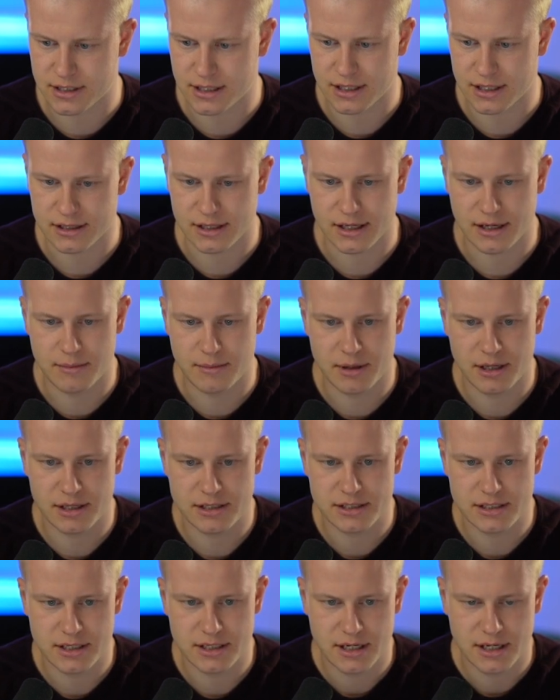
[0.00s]
click the
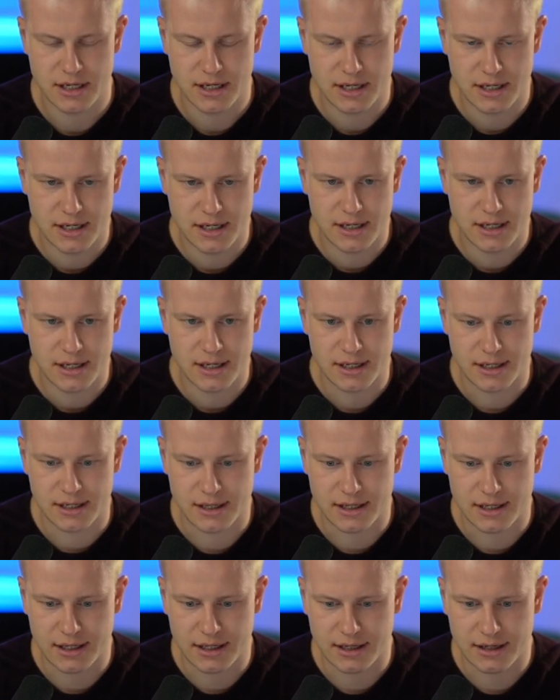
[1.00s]
image. I
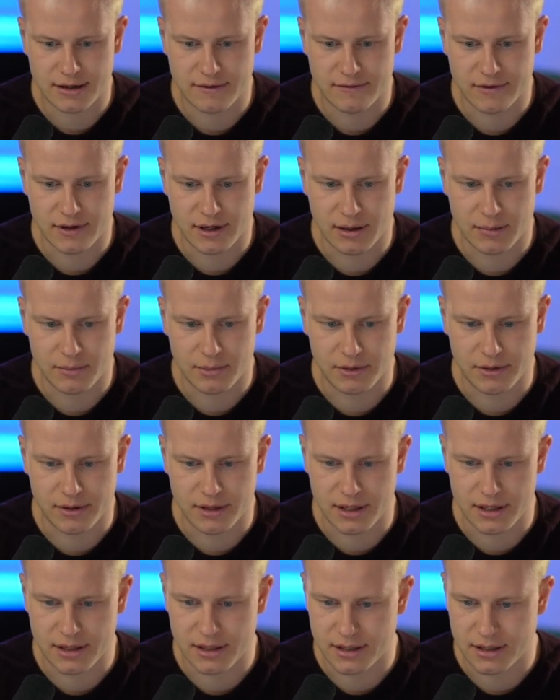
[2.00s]
think I've
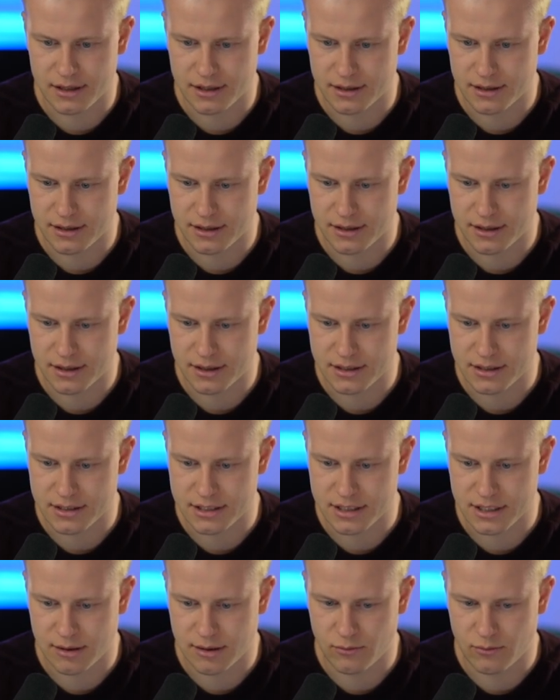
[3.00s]
uploaded it here
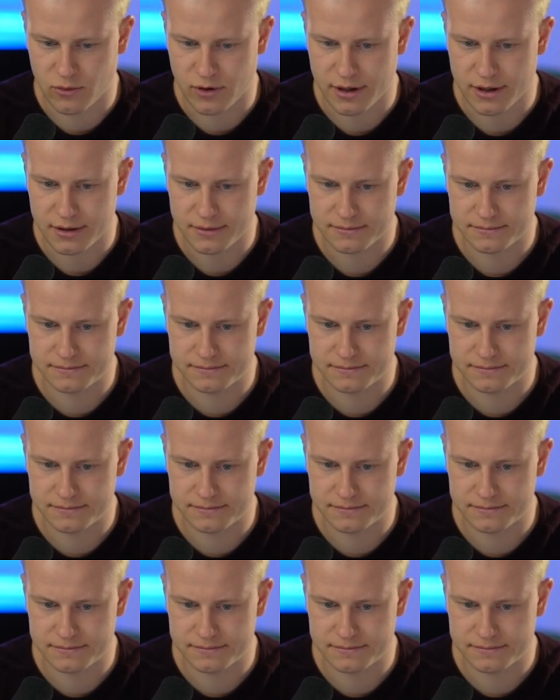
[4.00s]
somewhere.